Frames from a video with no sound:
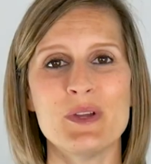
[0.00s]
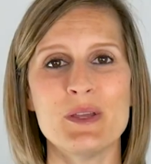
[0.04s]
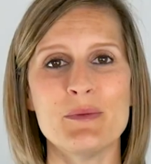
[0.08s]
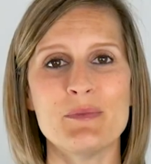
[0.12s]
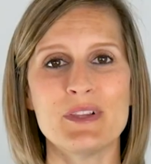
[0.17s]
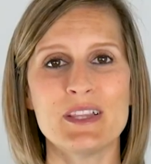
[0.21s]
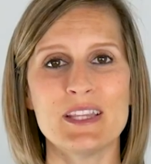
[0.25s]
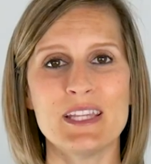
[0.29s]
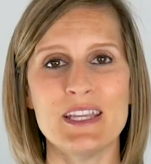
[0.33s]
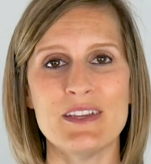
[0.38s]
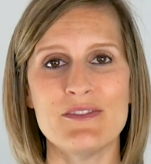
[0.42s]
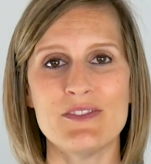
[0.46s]
We
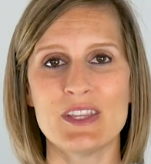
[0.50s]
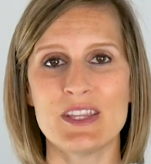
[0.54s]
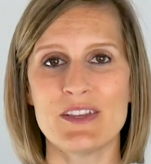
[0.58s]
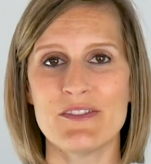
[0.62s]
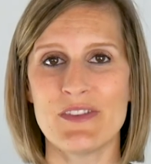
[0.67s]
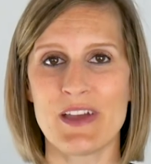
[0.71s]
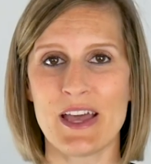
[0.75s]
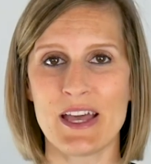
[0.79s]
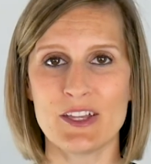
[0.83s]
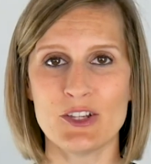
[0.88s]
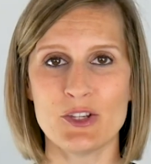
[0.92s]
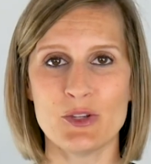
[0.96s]
believe in the
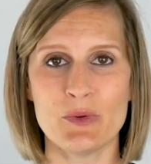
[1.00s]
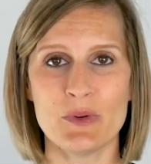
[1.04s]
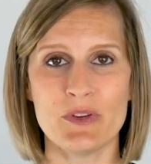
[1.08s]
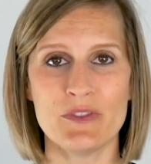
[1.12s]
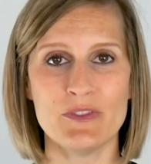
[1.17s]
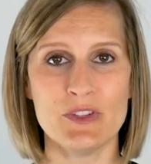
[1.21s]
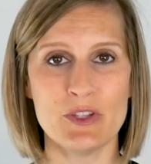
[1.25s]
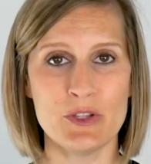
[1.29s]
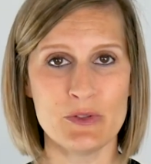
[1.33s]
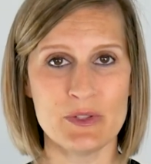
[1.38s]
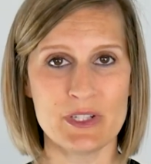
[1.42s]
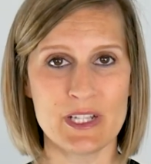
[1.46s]
value
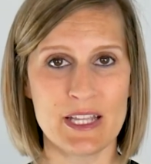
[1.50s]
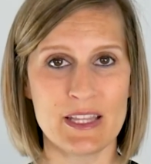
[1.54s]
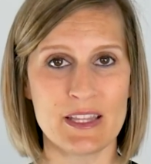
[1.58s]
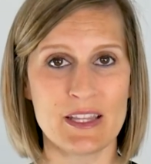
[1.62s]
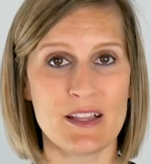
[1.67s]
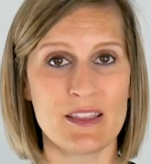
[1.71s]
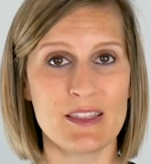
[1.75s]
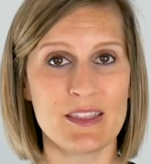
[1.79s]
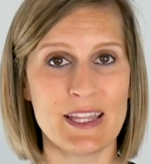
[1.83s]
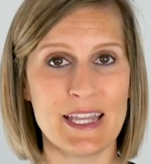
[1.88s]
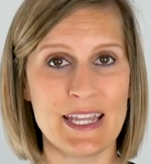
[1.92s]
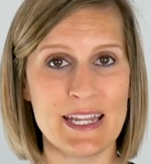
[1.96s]
of using
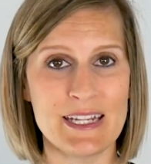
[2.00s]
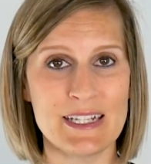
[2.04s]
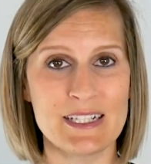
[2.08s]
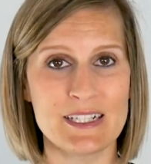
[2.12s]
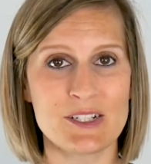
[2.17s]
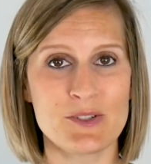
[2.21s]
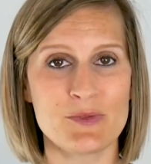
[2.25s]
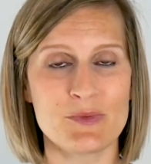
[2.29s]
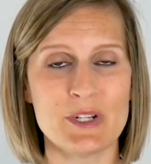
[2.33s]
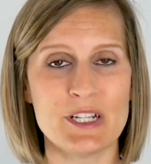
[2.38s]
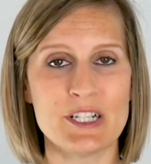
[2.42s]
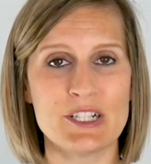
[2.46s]
the
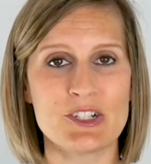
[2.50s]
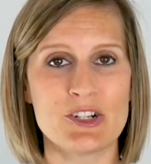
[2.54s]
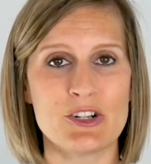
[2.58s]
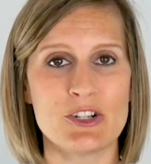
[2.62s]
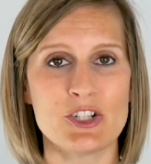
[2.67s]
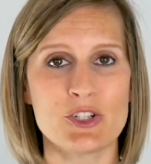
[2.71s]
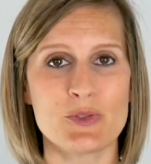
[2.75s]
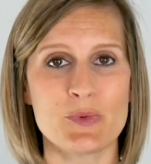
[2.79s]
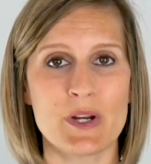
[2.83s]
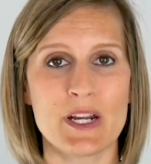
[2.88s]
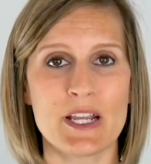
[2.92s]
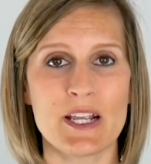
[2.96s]
latest
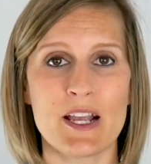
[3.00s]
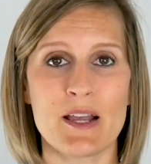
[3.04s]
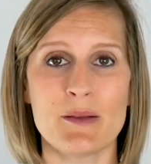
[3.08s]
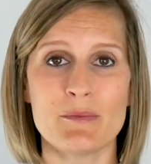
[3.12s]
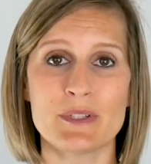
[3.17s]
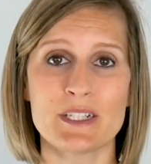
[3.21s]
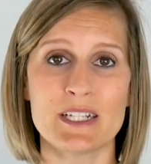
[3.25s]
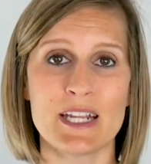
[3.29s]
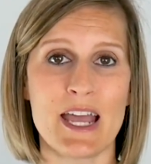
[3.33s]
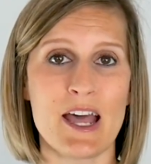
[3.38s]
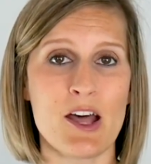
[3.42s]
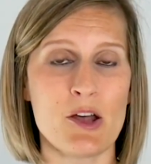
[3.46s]
research when it
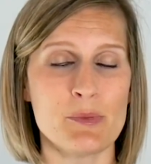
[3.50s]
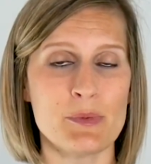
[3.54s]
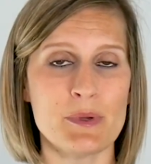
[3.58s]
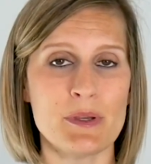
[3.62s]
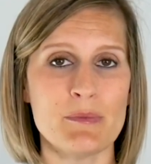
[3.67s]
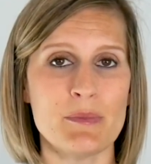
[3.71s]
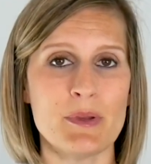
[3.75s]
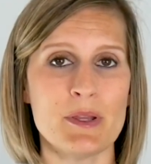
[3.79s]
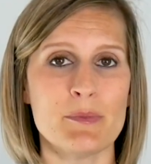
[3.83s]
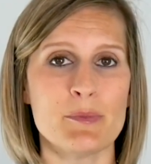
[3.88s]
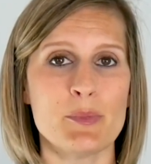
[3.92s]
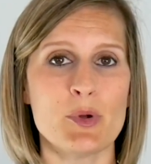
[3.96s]
comes to
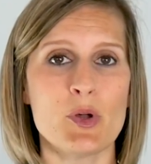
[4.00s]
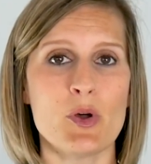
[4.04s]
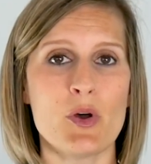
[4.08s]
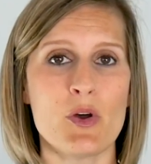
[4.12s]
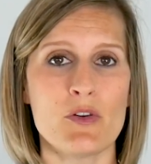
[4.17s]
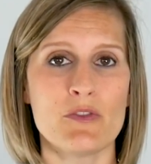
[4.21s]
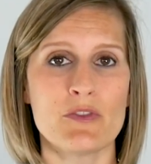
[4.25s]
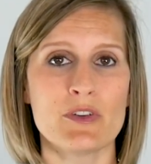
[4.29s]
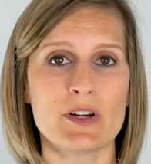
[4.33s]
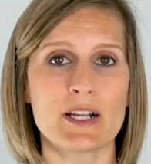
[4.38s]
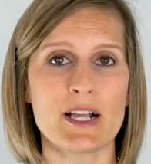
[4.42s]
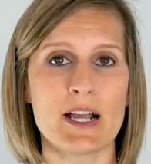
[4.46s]
helping people
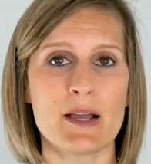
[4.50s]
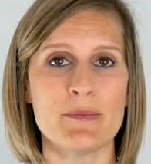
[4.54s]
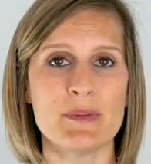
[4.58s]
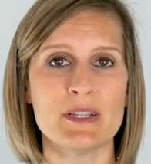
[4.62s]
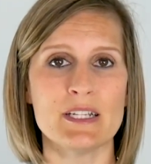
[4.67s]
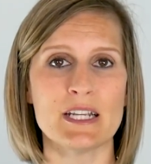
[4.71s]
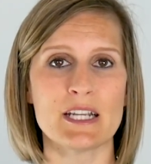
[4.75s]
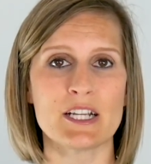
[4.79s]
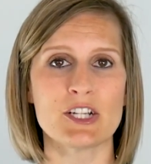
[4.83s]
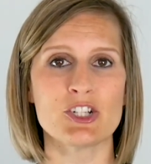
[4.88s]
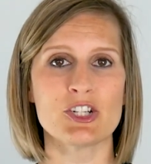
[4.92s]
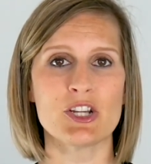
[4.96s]
overcome
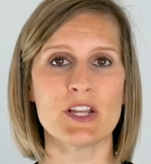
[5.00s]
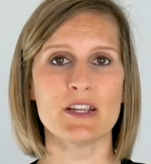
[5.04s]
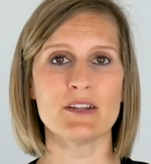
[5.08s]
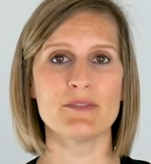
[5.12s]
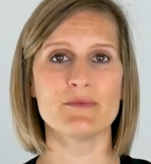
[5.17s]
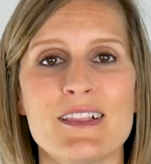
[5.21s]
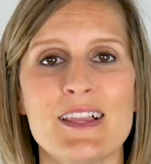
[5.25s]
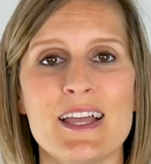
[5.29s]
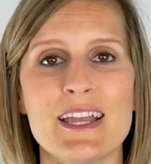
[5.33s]
addiction.